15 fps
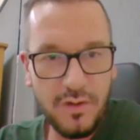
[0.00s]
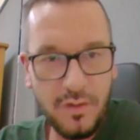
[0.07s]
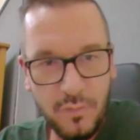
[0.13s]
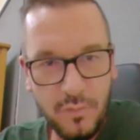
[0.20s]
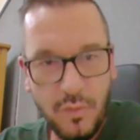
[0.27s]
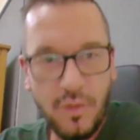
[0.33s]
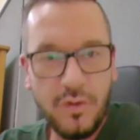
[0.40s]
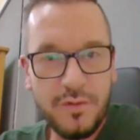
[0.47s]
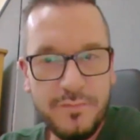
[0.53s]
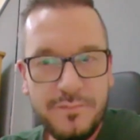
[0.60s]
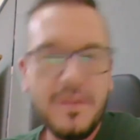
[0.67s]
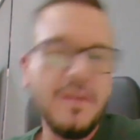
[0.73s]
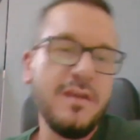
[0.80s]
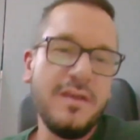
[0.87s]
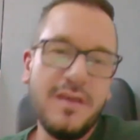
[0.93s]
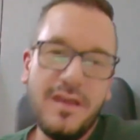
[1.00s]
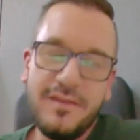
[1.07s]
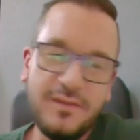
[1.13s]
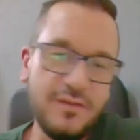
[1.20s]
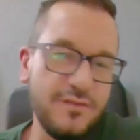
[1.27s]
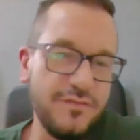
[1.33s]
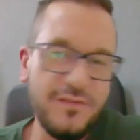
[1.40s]
warm, and
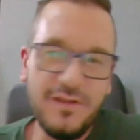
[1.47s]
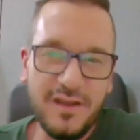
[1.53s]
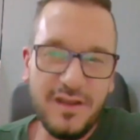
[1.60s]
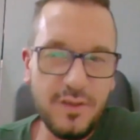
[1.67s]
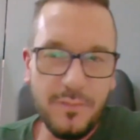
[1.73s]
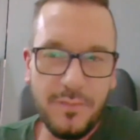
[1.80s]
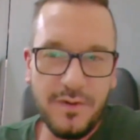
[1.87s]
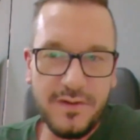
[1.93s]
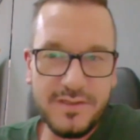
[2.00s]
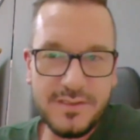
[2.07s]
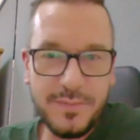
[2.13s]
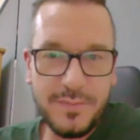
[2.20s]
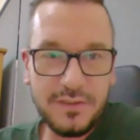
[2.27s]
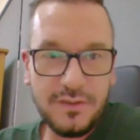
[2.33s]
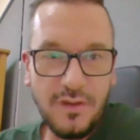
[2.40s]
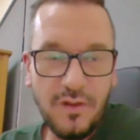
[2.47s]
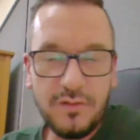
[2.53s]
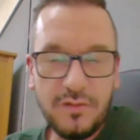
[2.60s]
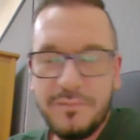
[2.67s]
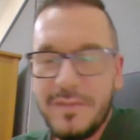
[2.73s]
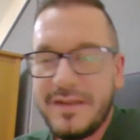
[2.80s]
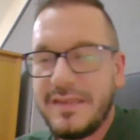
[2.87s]
then you feel like your body's a bit
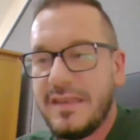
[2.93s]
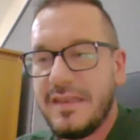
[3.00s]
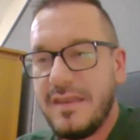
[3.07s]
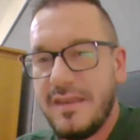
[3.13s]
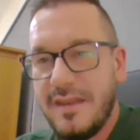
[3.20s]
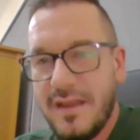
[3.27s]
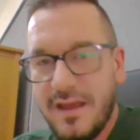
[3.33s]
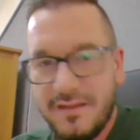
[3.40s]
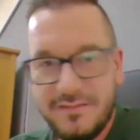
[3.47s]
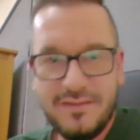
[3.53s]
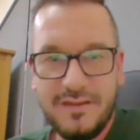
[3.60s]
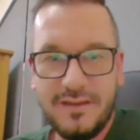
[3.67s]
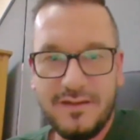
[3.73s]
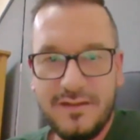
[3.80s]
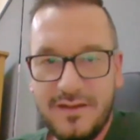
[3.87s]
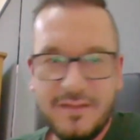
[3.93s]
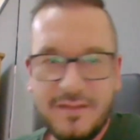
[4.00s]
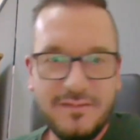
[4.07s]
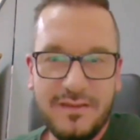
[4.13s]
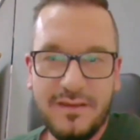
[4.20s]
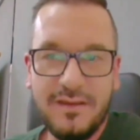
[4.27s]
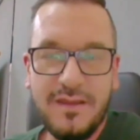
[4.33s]
cold, but nothing.
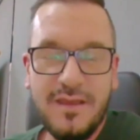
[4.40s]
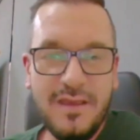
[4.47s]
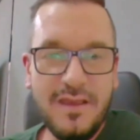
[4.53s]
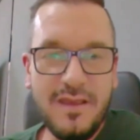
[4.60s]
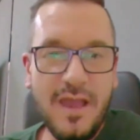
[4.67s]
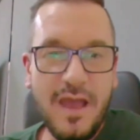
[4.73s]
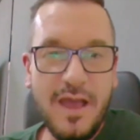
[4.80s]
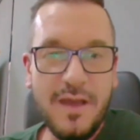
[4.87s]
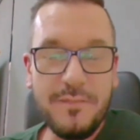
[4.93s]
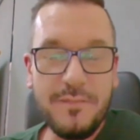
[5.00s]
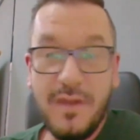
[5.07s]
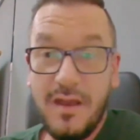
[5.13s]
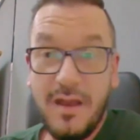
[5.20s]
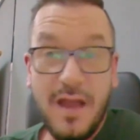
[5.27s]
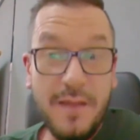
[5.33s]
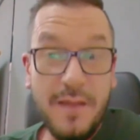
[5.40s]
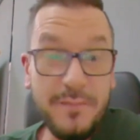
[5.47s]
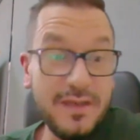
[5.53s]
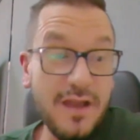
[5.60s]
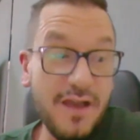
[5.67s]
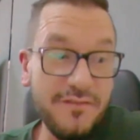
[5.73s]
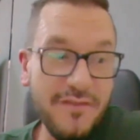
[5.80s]
I
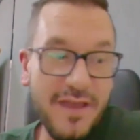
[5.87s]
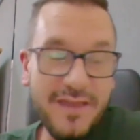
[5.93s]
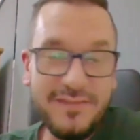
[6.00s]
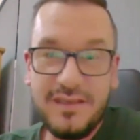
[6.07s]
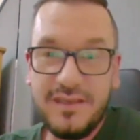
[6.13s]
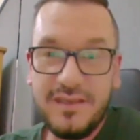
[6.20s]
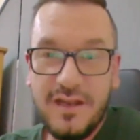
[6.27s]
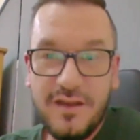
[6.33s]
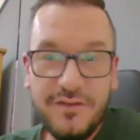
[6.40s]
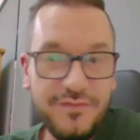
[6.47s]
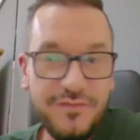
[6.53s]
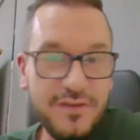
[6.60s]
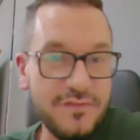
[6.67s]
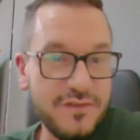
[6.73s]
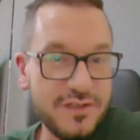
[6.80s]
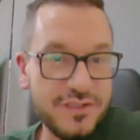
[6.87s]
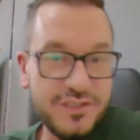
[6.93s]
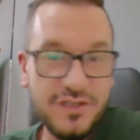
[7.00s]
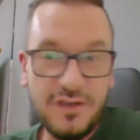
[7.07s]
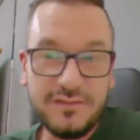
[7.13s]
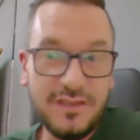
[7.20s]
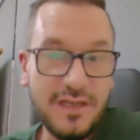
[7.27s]
mean, I've had the yellow fever
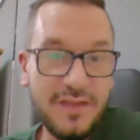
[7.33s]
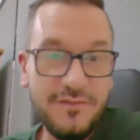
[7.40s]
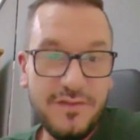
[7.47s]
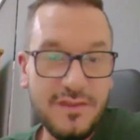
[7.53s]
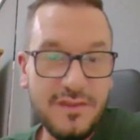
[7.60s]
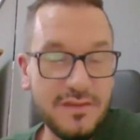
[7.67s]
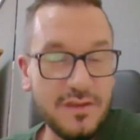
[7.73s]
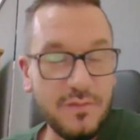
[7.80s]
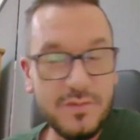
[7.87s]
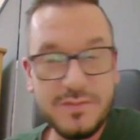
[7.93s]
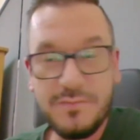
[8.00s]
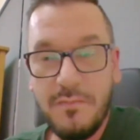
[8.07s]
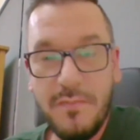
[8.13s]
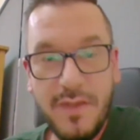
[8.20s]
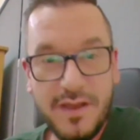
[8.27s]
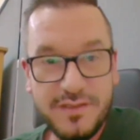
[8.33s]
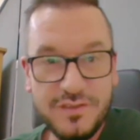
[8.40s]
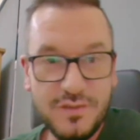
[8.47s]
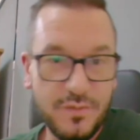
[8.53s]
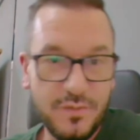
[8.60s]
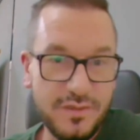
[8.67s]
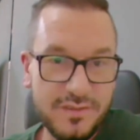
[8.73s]
shot and everything that was
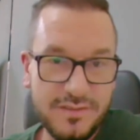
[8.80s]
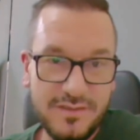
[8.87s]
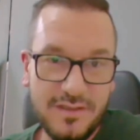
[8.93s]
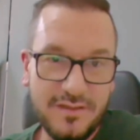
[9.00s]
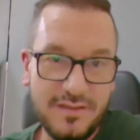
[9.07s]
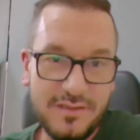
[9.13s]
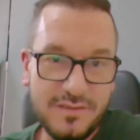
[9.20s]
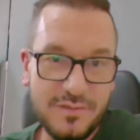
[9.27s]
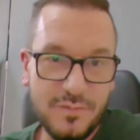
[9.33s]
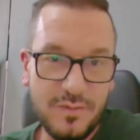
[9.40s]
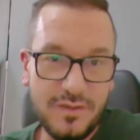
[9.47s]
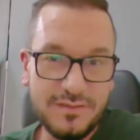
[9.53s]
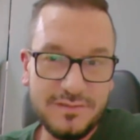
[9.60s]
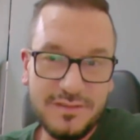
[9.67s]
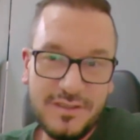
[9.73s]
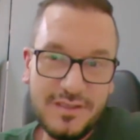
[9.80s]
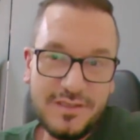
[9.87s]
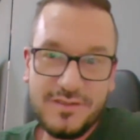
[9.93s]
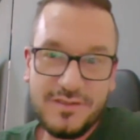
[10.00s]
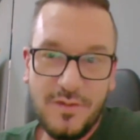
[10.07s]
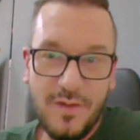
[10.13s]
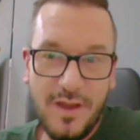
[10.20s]
much worse than this was.
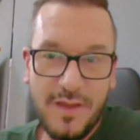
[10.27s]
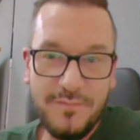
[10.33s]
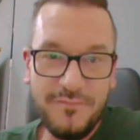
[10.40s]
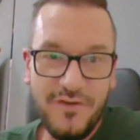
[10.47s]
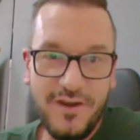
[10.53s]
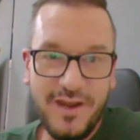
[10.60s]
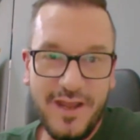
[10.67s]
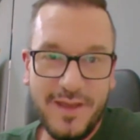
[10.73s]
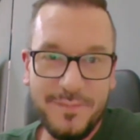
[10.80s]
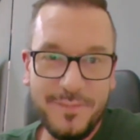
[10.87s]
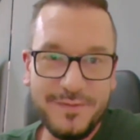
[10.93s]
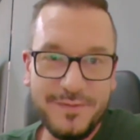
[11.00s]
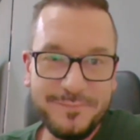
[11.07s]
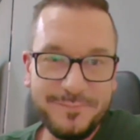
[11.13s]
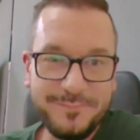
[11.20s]
So I'm very happy.